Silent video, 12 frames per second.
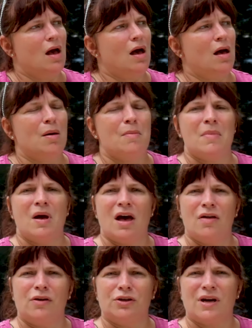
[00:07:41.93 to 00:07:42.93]

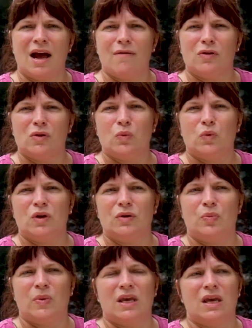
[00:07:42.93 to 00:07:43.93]
Other travel
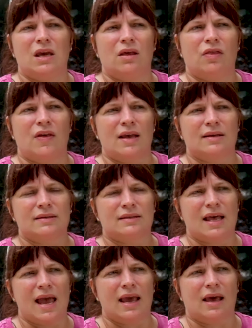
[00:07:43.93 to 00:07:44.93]
would be things
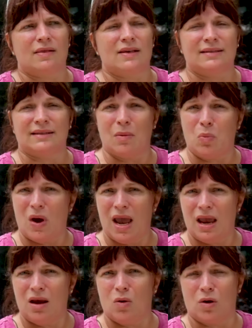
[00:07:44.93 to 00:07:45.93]
like the
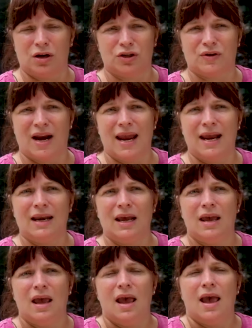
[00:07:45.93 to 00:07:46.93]
subway or a train,
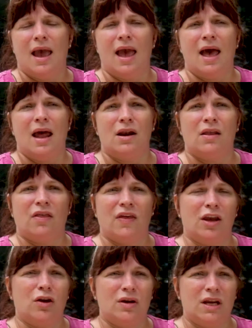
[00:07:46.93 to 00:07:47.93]
and the
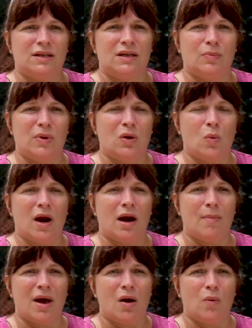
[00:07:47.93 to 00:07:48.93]
thing you need to be aware
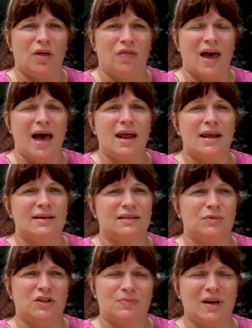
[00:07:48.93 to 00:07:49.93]
about with that is
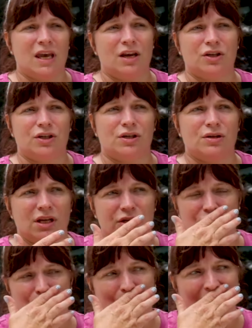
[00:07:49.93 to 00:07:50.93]
just making sure
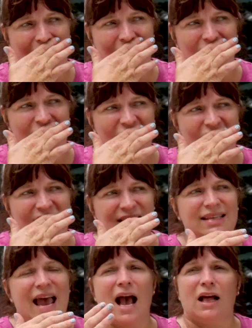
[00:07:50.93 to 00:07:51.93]
that your pet
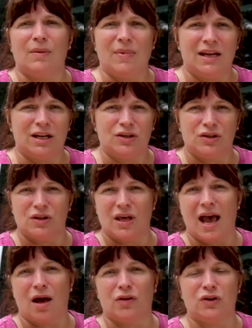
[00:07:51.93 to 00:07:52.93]
is acclimated to
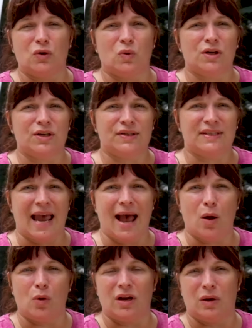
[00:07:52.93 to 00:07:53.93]
how the doors
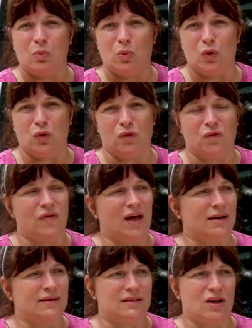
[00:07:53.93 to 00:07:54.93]
sound and move.
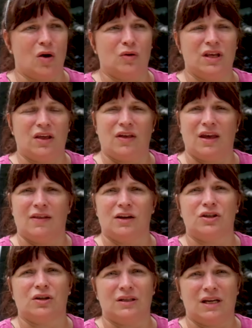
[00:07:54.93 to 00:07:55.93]
That is the only thing
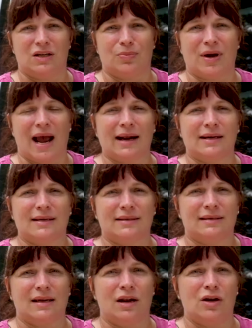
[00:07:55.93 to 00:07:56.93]
that you'll need to
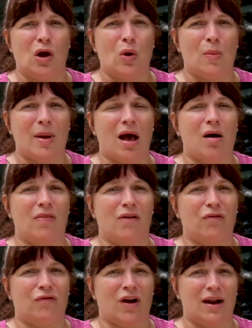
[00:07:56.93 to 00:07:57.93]
practice and know about on the
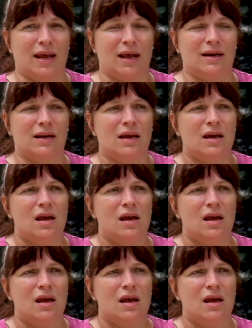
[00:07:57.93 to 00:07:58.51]
front end.